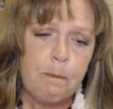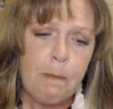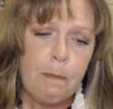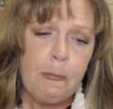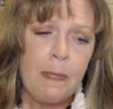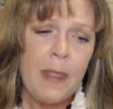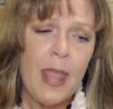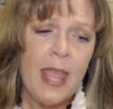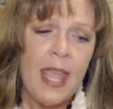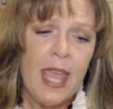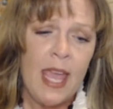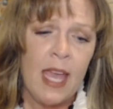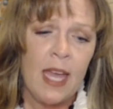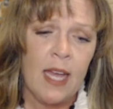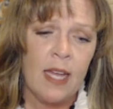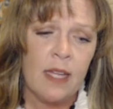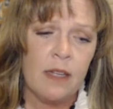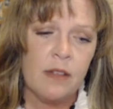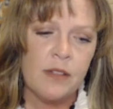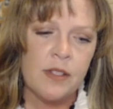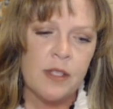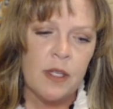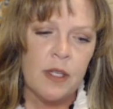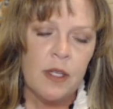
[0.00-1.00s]

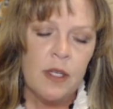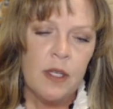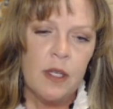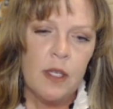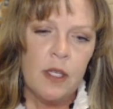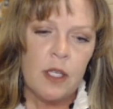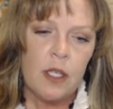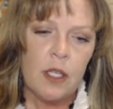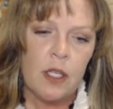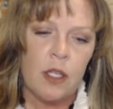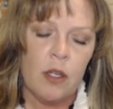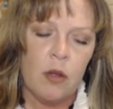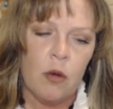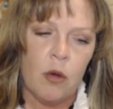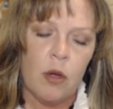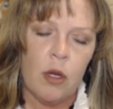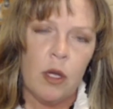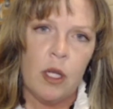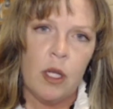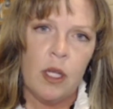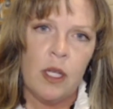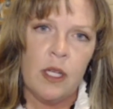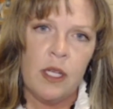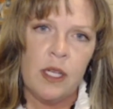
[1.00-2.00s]
And,
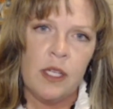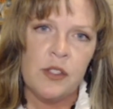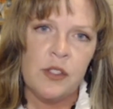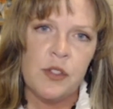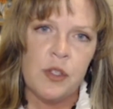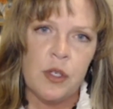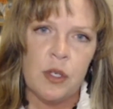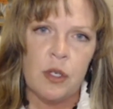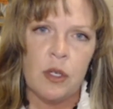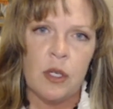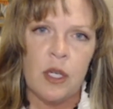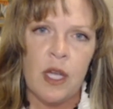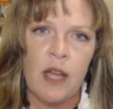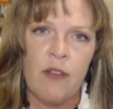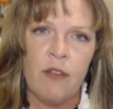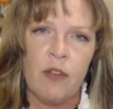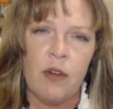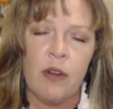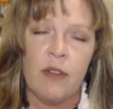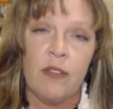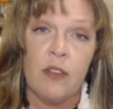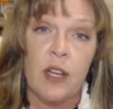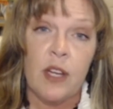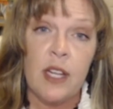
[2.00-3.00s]
is there a comfort
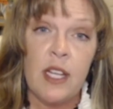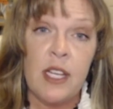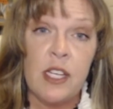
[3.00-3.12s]
level?